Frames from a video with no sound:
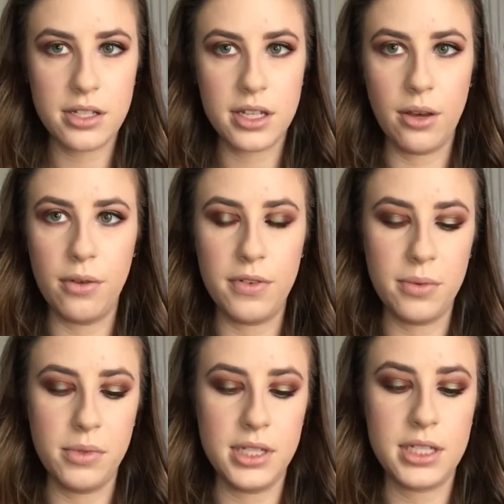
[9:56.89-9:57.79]
so if
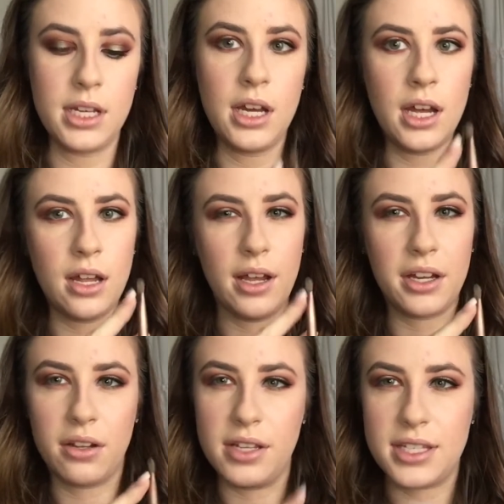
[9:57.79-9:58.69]
it was
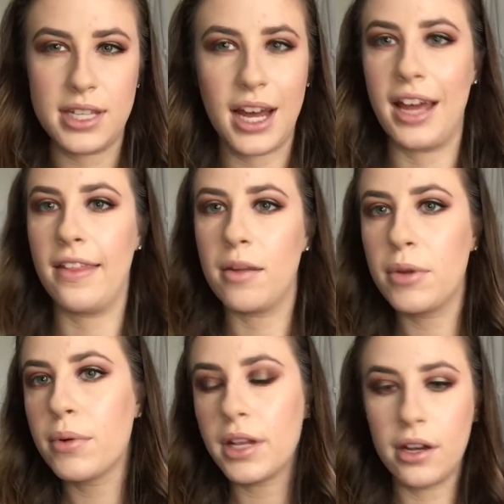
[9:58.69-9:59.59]
like on the side, that'd
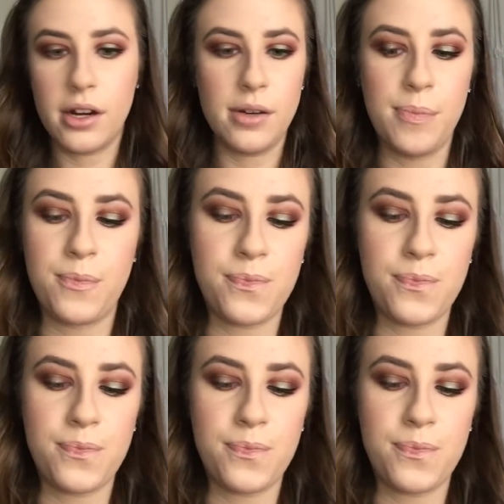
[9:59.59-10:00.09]
be really hard.